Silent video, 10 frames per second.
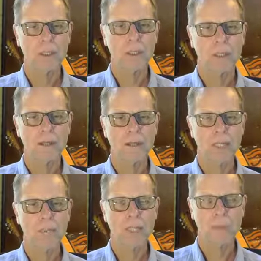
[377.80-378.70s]
think
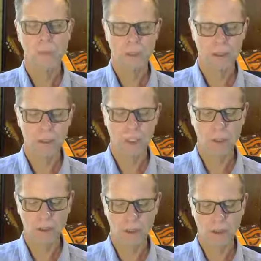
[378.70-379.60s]
about what
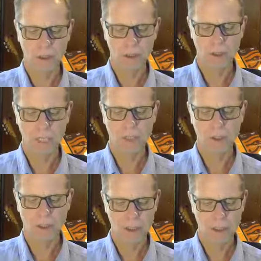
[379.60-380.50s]
social,
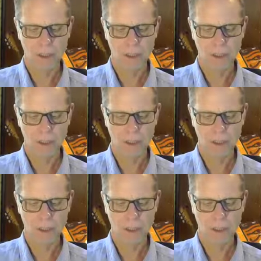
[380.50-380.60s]
economic,